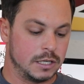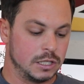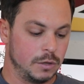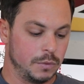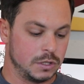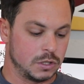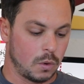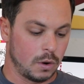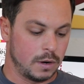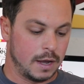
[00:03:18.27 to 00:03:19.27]
Disney
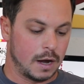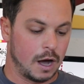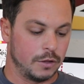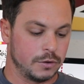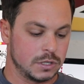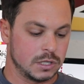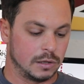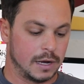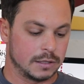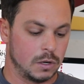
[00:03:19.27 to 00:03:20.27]
Resort and other
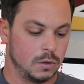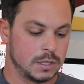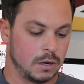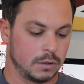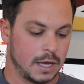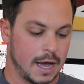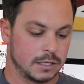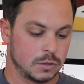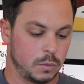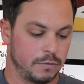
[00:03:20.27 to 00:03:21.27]
select hotel guests